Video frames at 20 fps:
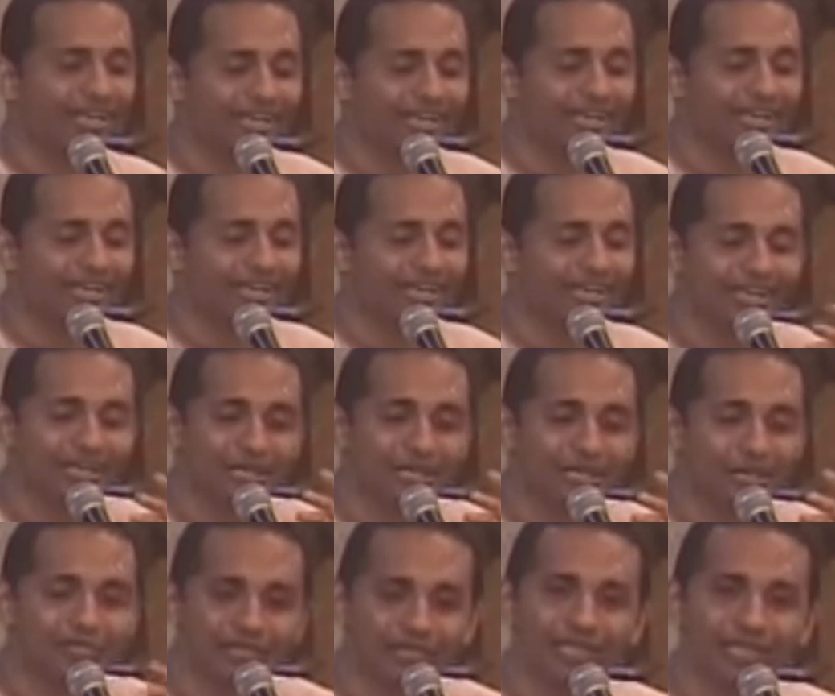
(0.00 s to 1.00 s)
Never
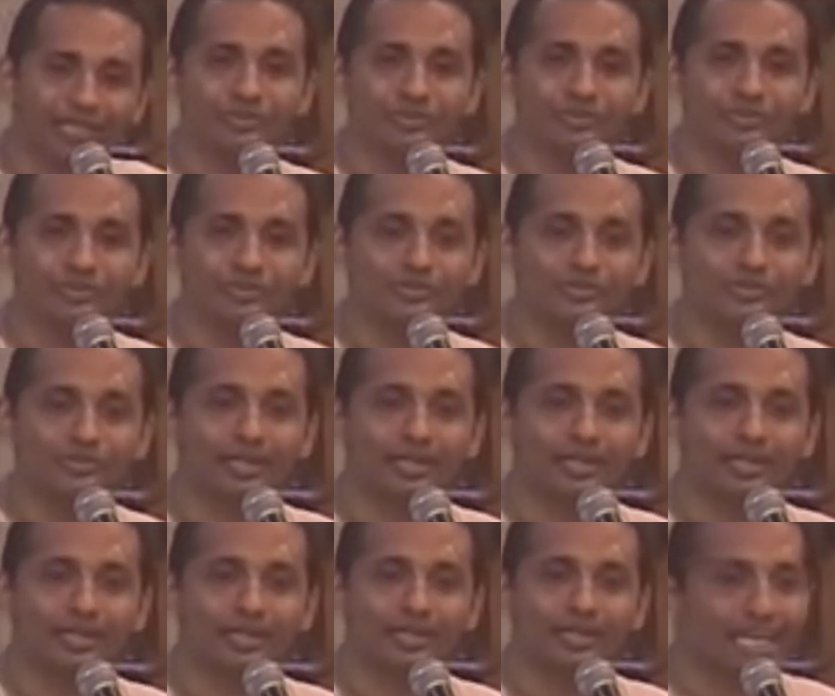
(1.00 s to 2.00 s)
hear mundane news,
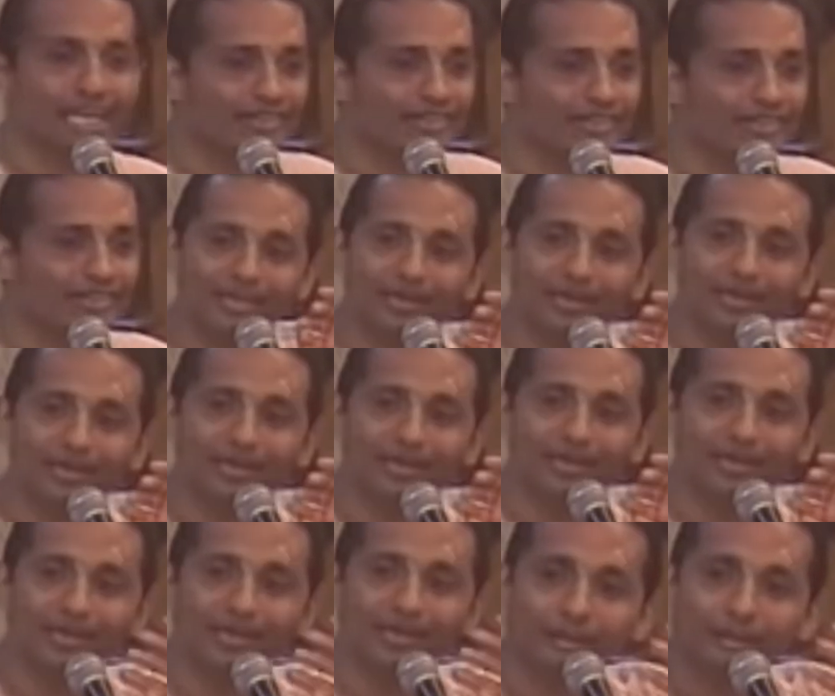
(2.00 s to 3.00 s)
never
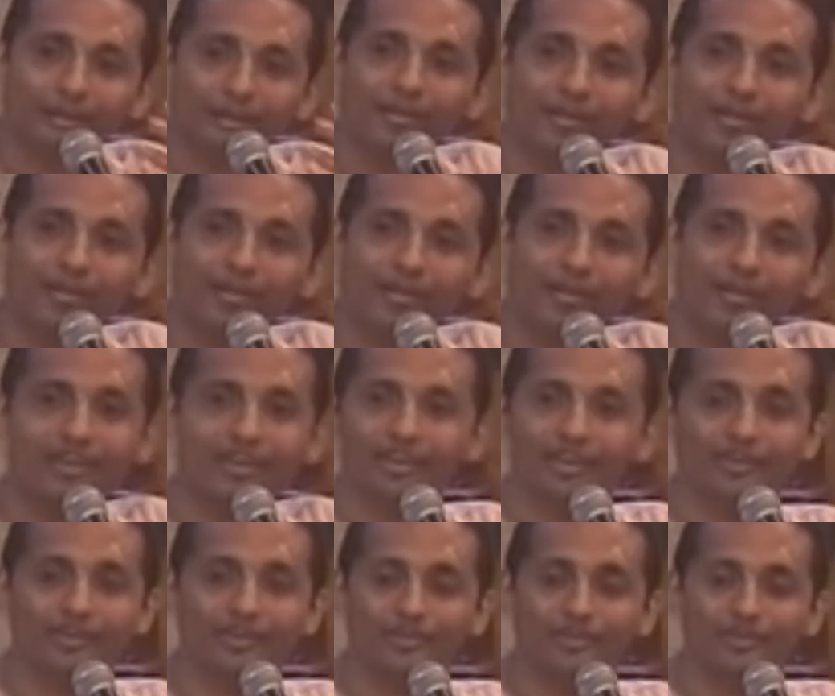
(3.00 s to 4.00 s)
speak
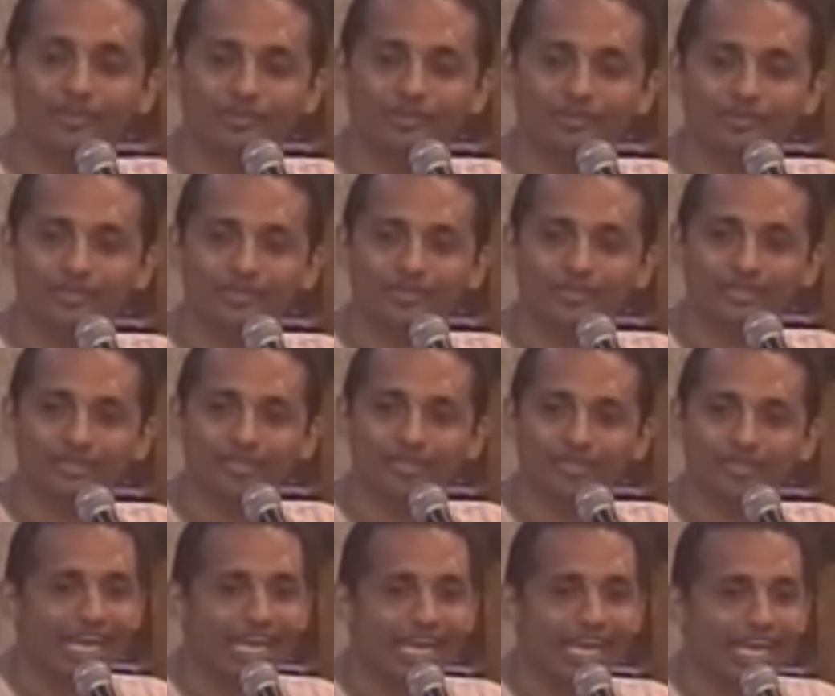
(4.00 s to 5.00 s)
mundane news.
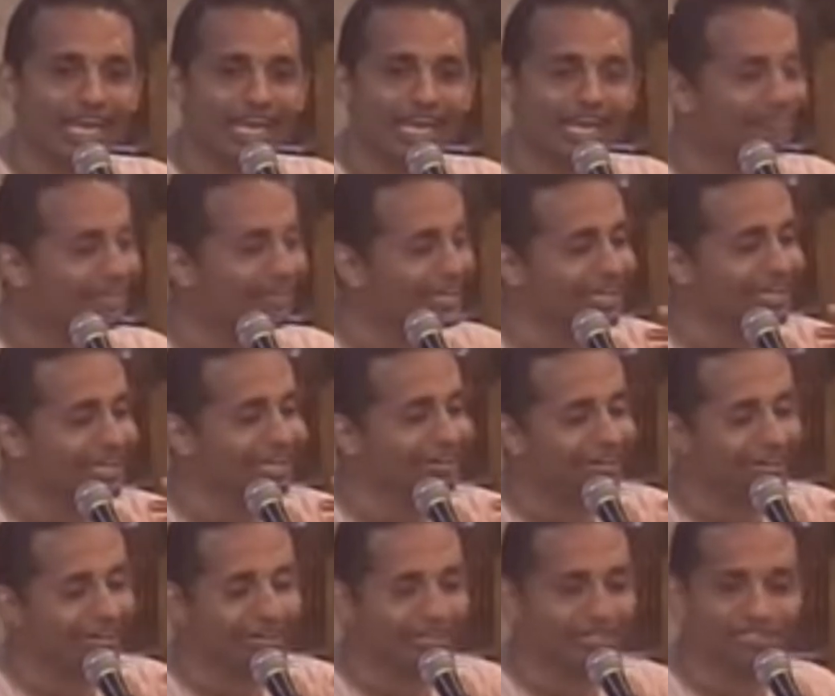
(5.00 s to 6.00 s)
Never
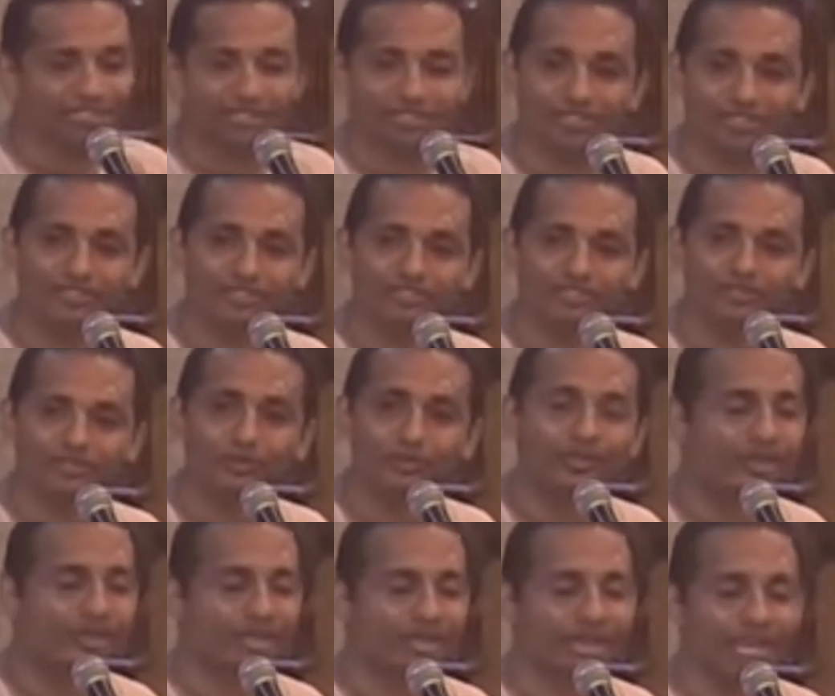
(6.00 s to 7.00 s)
eat luxurious
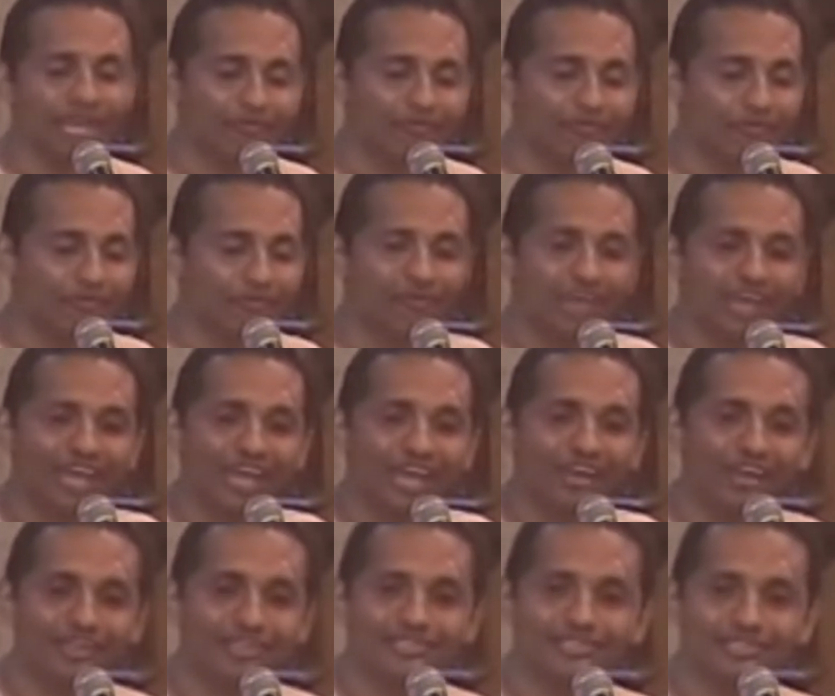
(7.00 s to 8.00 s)
food. Never wear
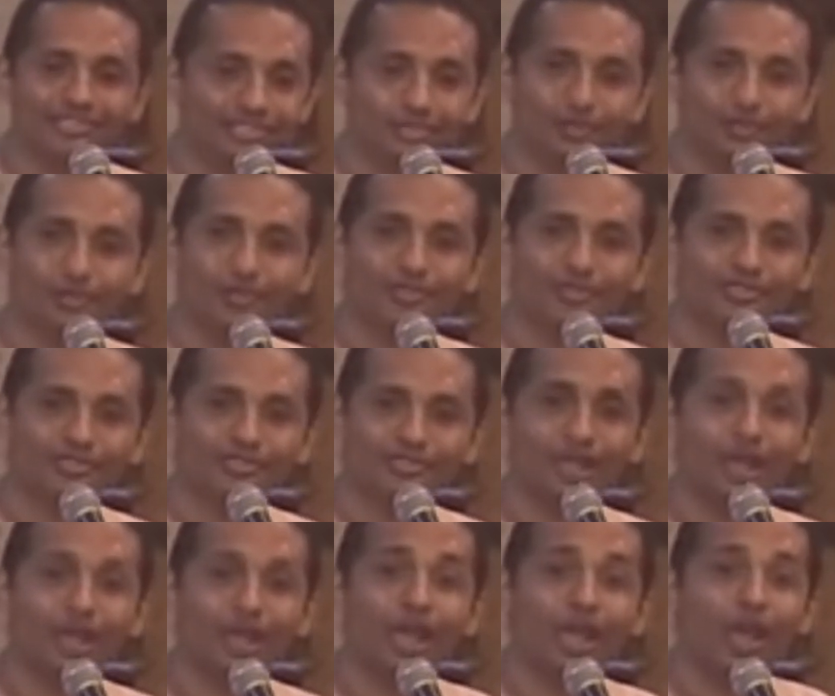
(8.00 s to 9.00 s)
luxurious clothes.
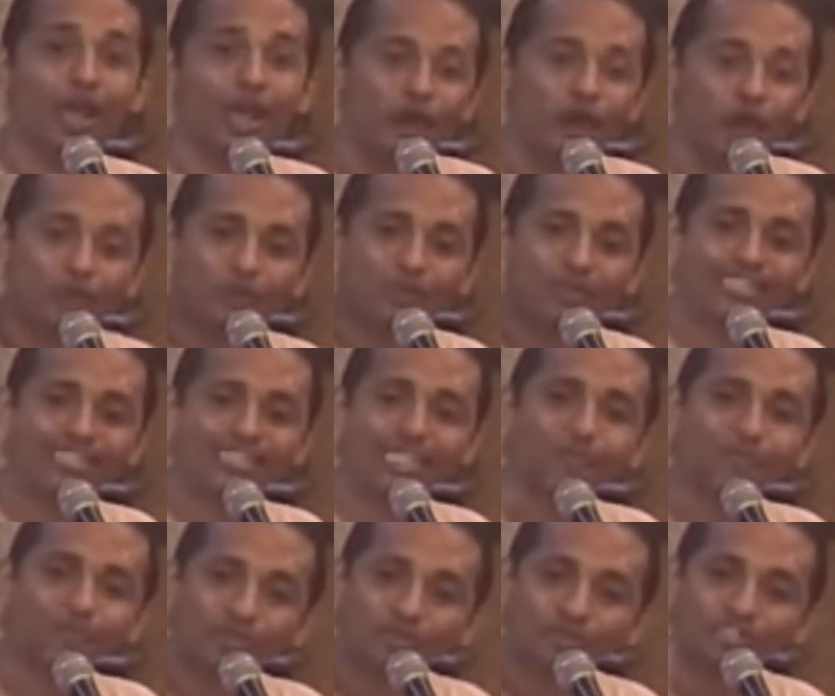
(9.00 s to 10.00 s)
Always
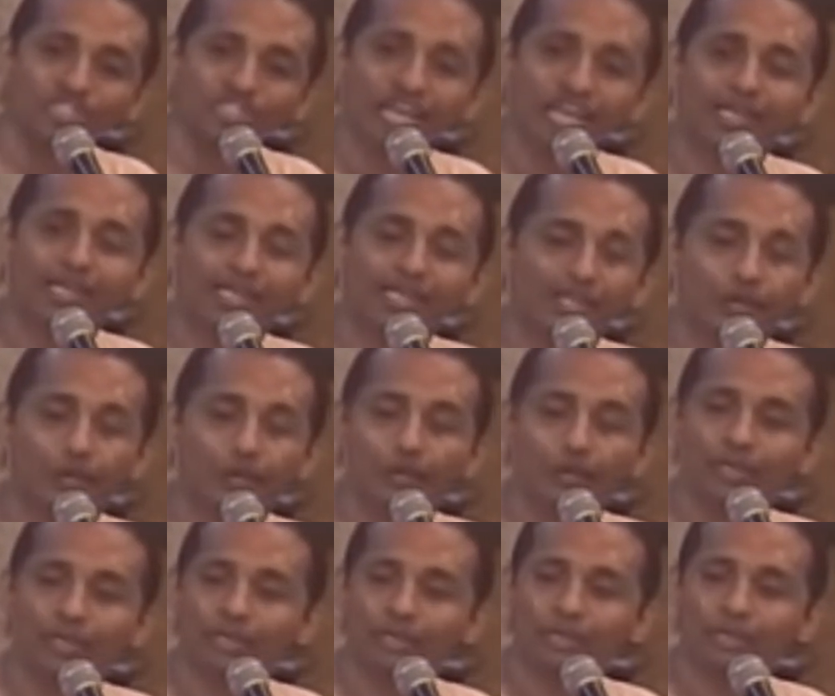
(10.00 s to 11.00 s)
keep on chanting the
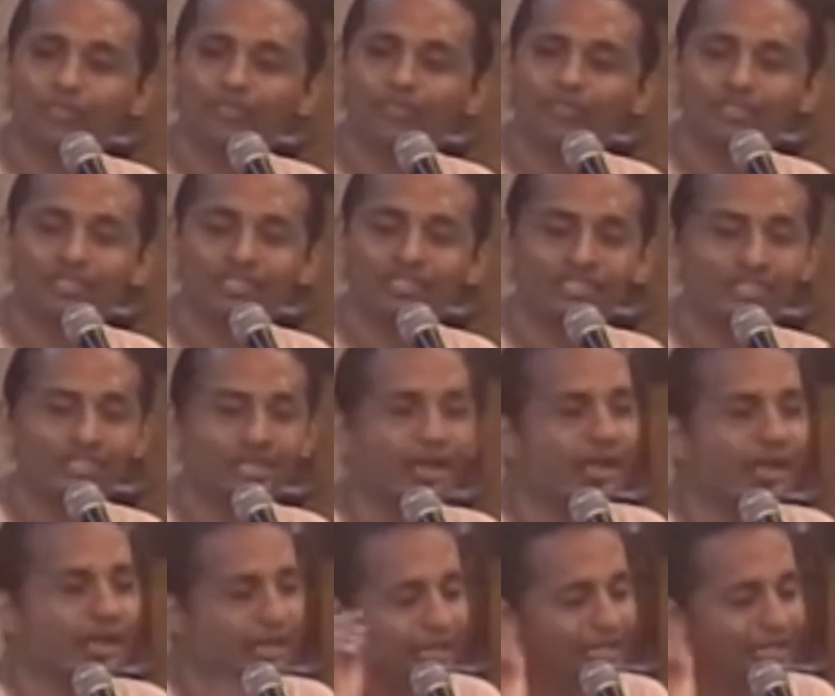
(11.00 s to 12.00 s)
holy name of
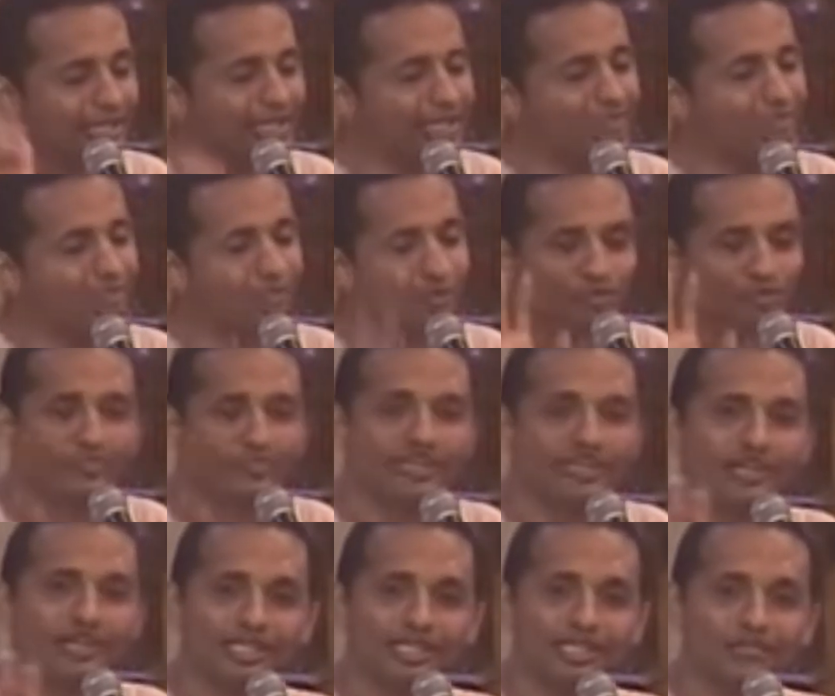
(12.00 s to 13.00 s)
Krishna in the mood of
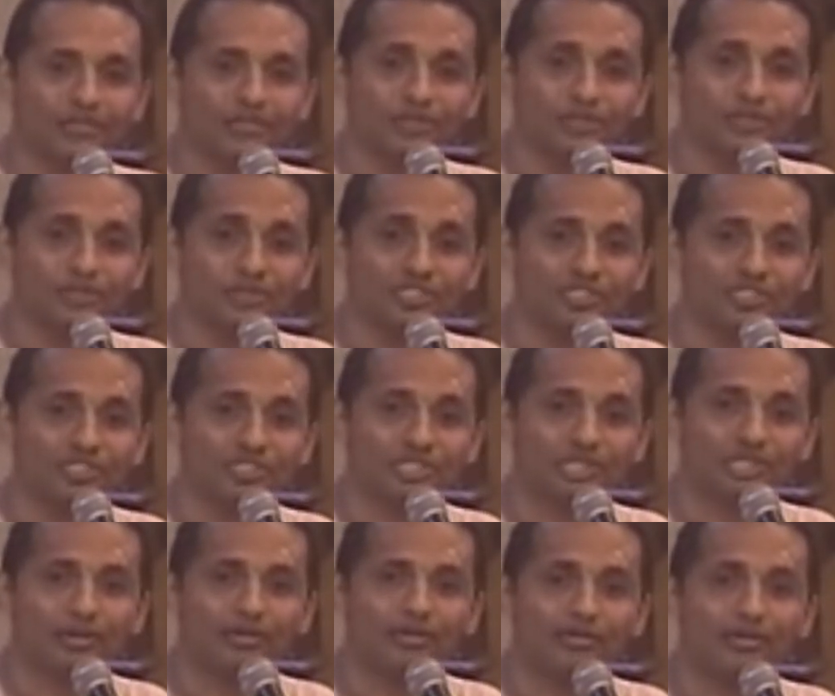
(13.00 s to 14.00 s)
Trinada
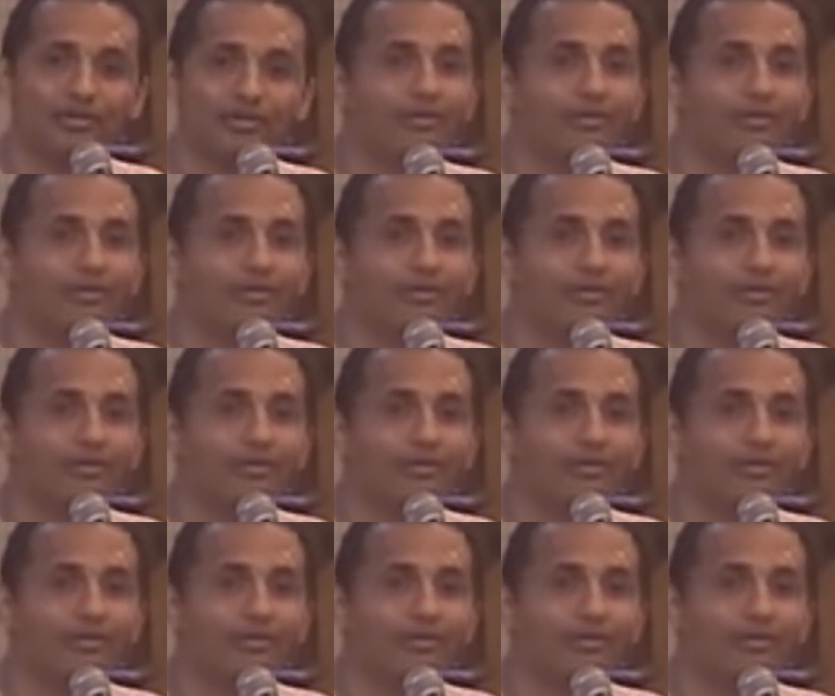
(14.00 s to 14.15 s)
Bisunichena.